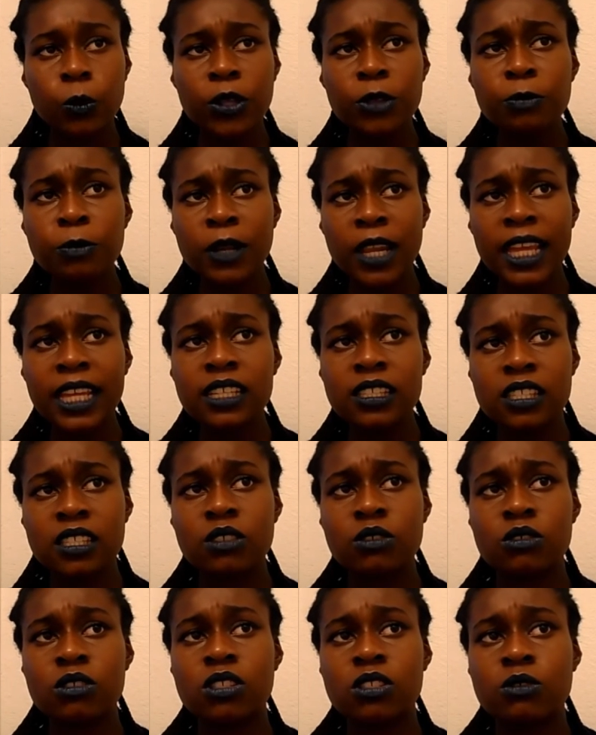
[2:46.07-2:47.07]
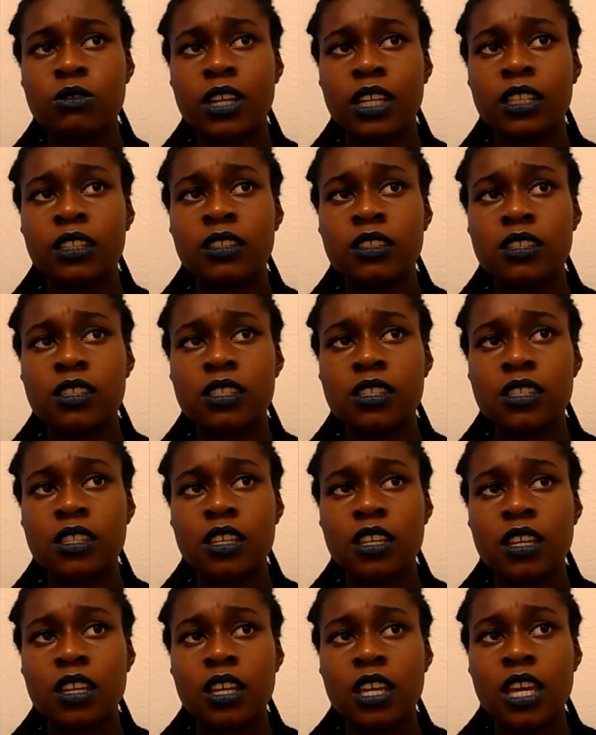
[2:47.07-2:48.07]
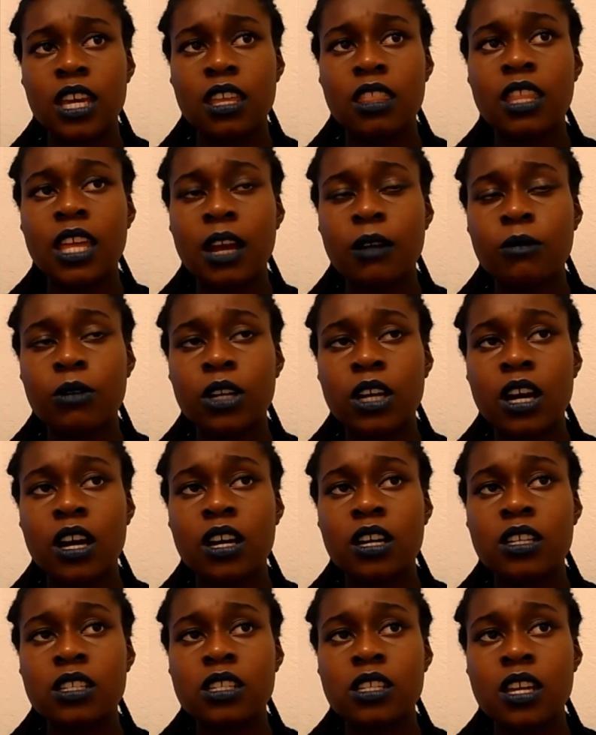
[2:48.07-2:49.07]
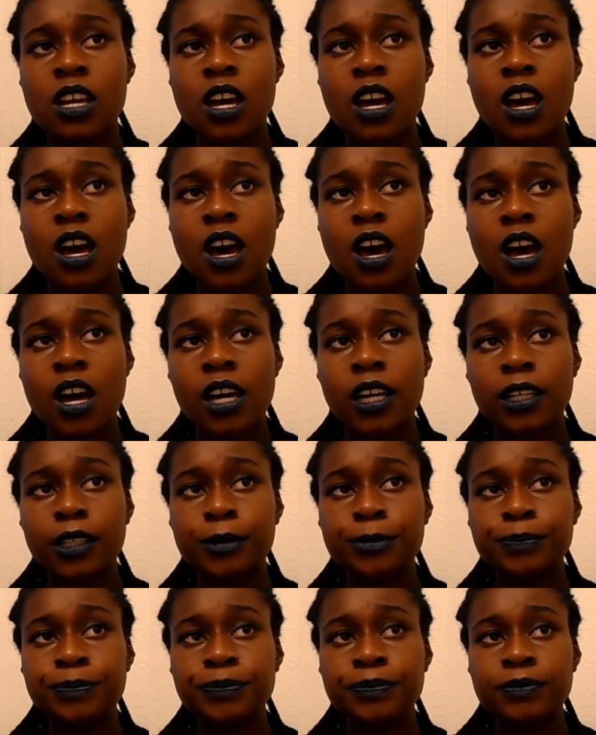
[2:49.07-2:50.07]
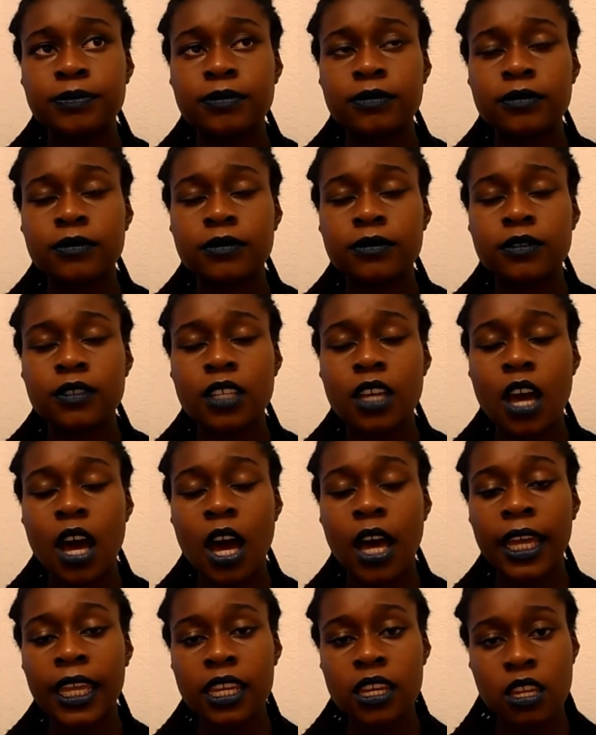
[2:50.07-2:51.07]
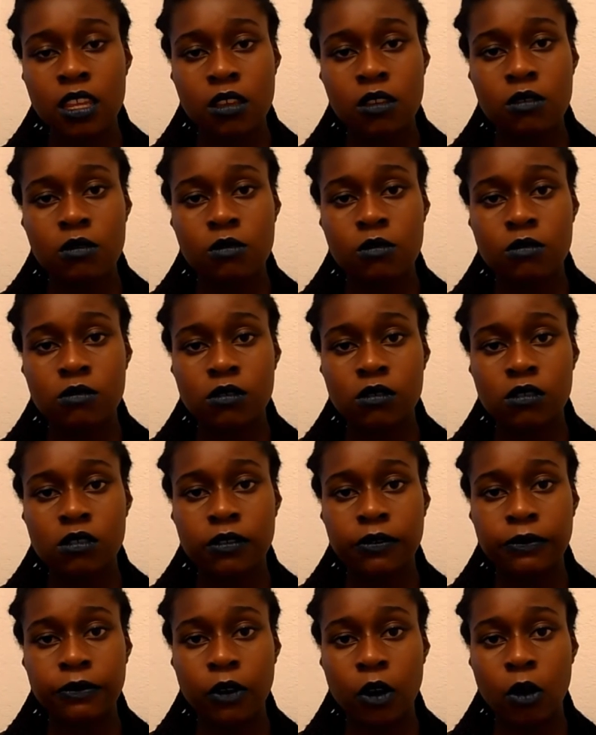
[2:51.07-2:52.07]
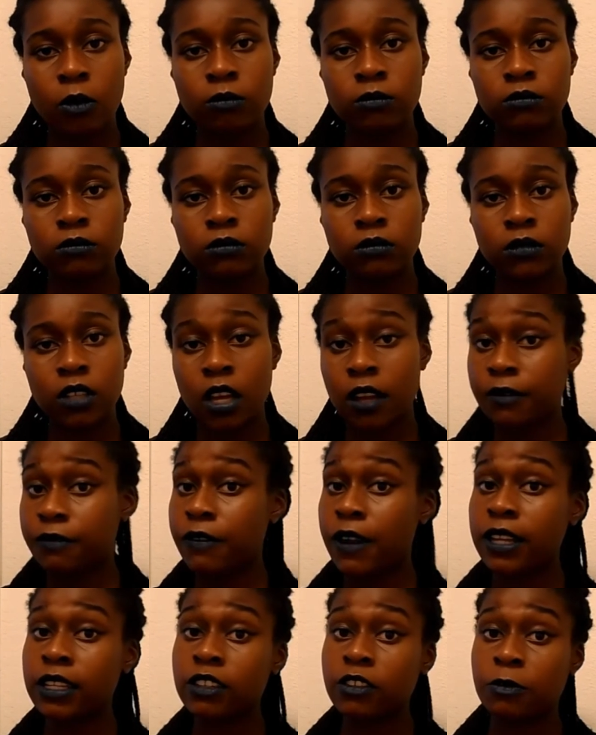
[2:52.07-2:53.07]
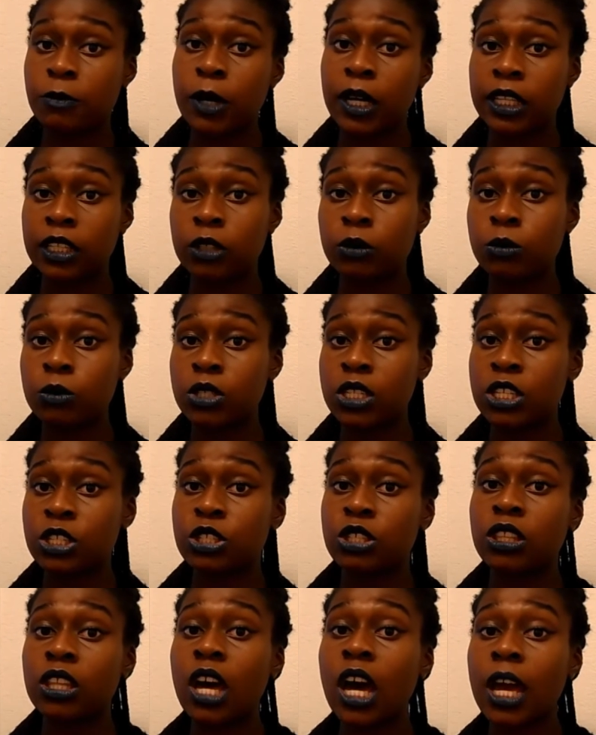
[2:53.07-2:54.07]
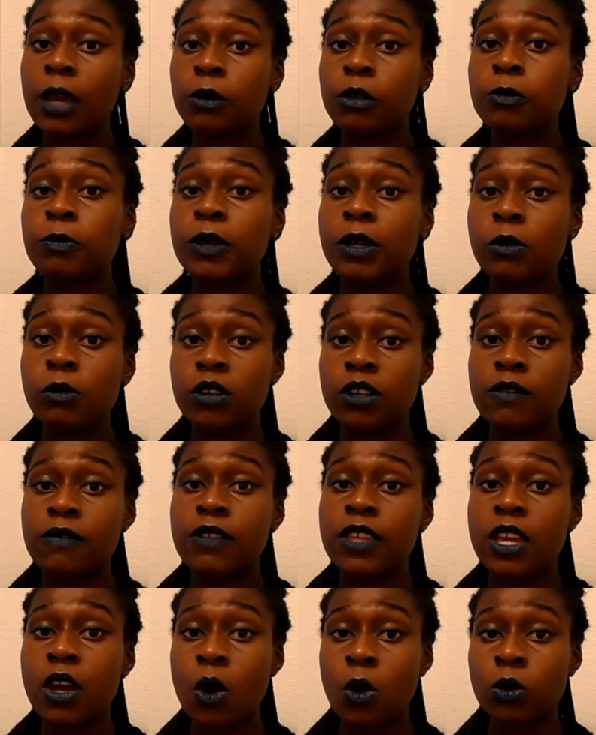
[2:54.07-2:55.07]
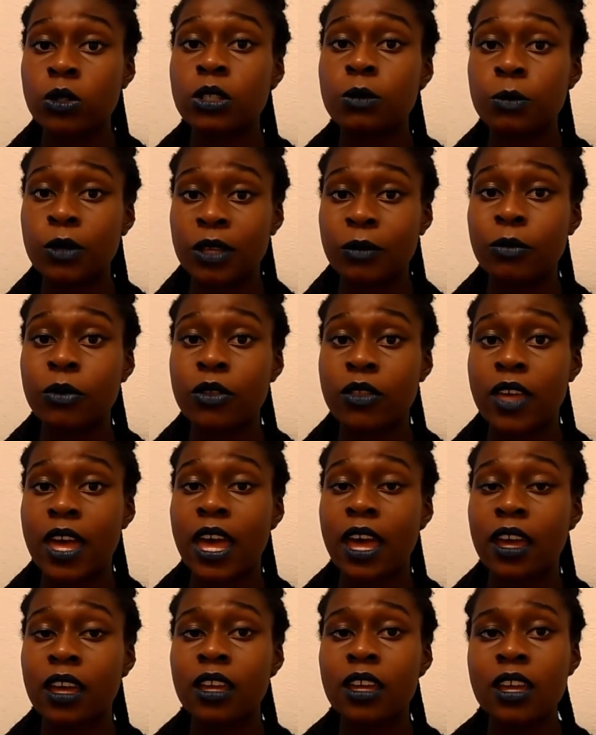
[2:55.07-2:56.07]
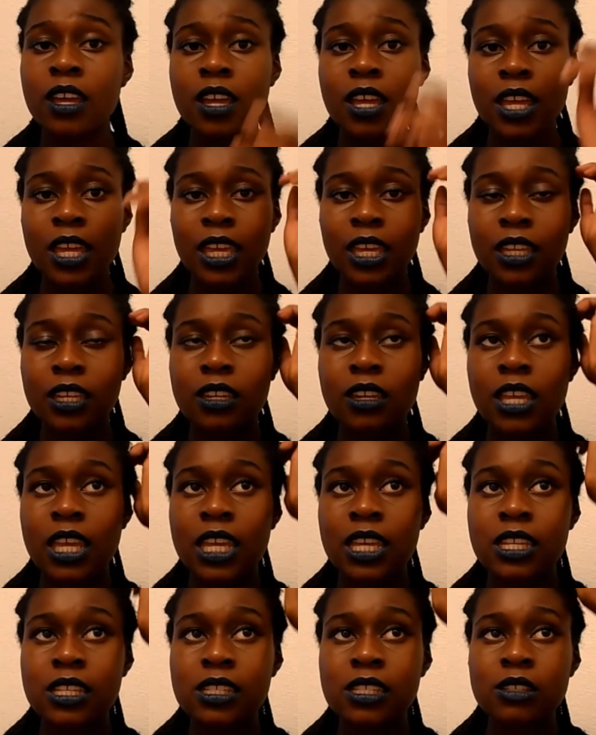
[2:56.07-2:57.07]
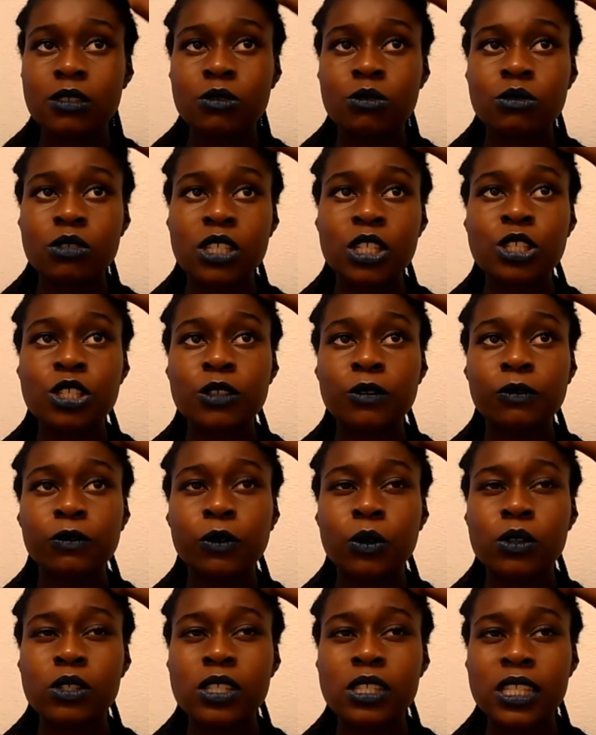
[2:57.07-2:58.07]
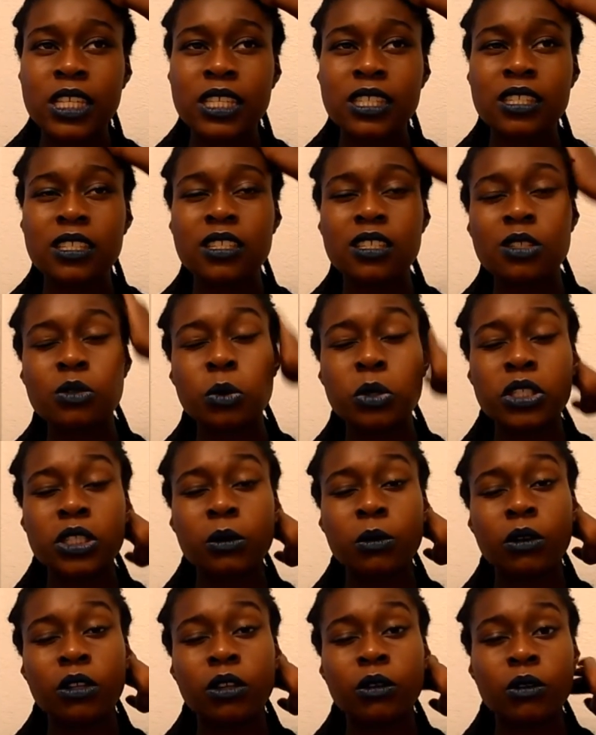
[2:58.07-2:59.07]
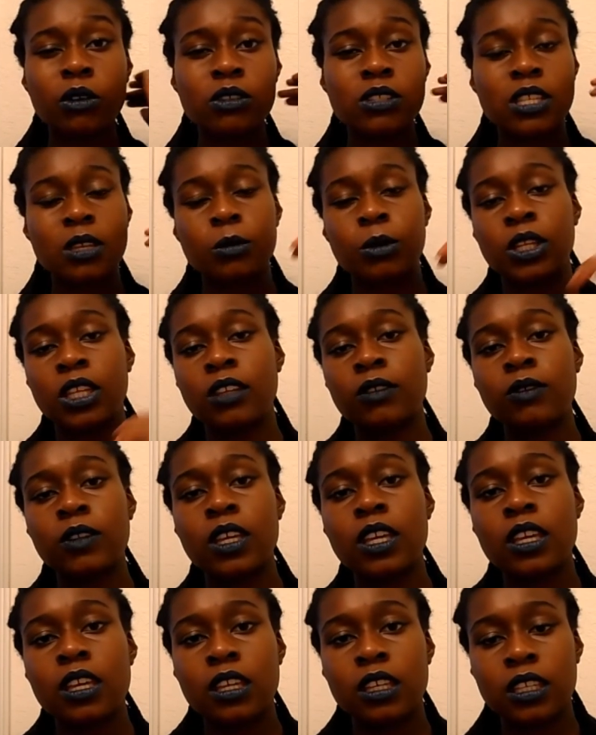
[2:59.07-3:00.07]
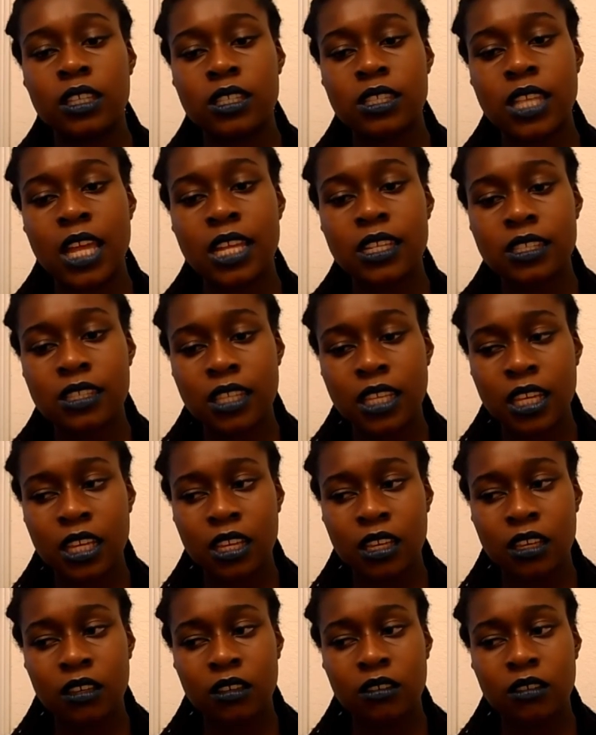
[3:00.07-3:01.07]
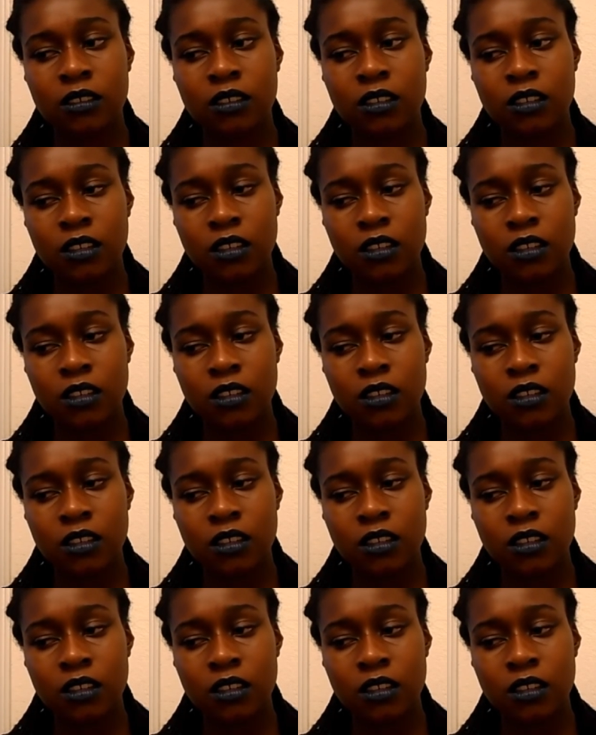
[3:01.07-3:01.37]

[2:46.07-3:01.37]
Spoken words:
with playing to your strengths, in that regard, I knew from a friend of mine who auditioned that I would be one of the older people there. It is an audition for 16 to 21 year olds, I believe, because that's the